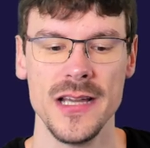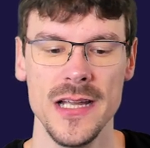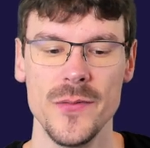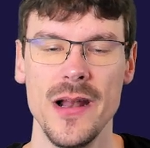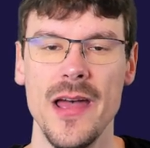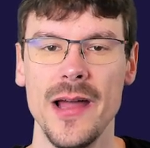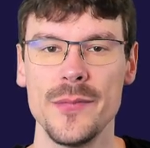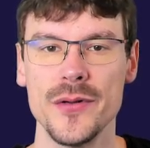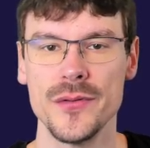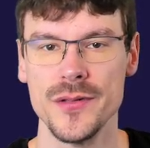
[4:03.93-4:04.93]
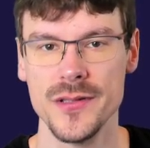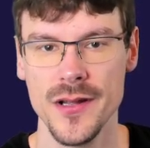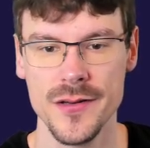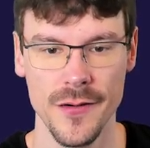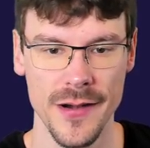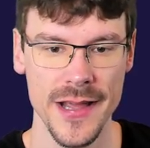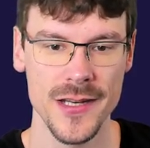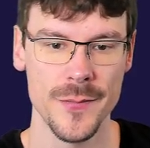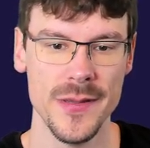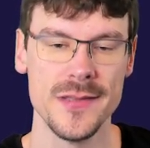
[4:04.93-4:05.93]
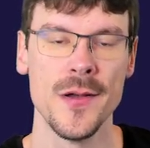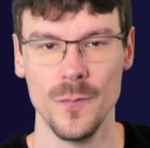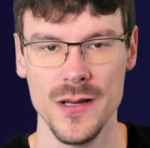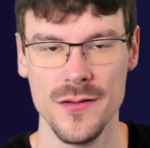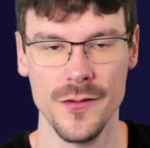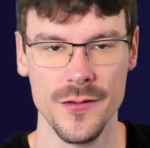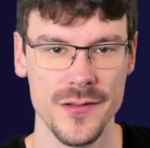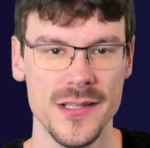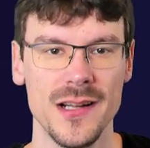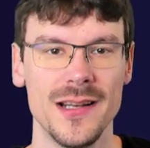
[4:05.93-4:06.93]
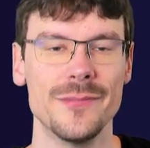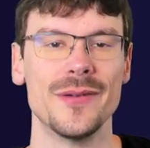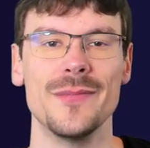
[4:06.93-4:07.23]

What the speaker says: it will help you to stun your enemies when you're using leap,